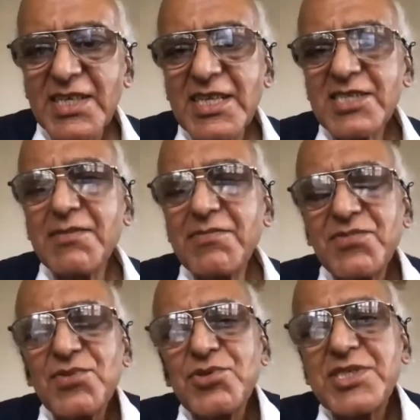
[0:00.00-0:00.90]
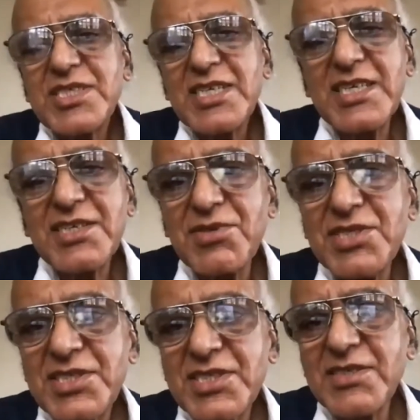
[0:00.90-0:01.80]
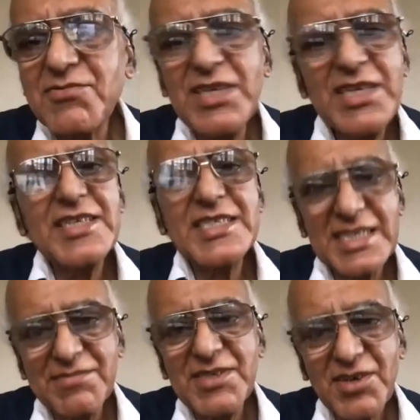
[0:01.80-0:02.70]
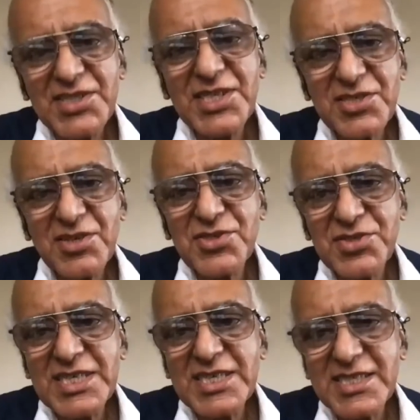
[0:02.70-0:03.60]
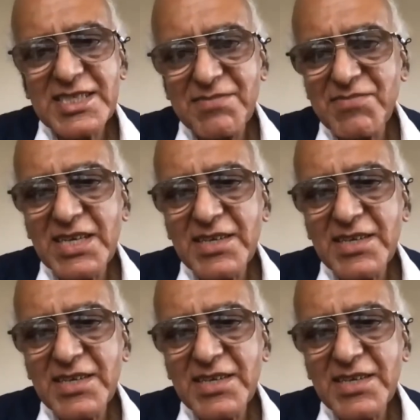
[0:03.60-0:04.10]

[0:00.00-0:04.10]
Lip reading: There are those trainings which we received, others also said the same thing,